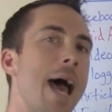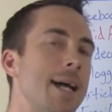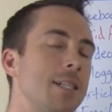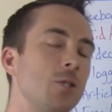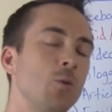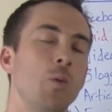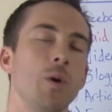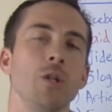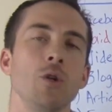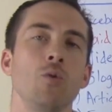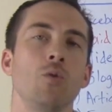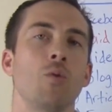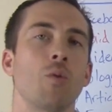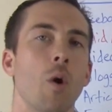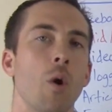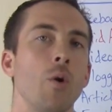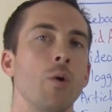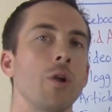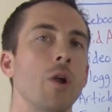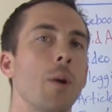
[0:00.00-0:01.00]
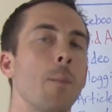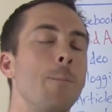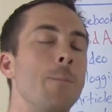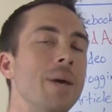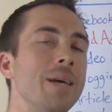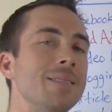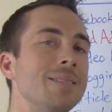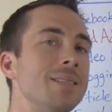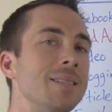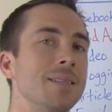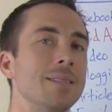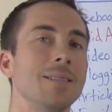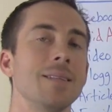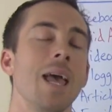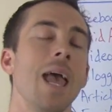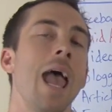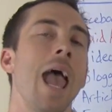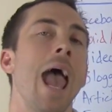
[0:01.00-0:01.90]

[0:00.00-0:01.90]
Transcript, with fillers: that's when you grow your business.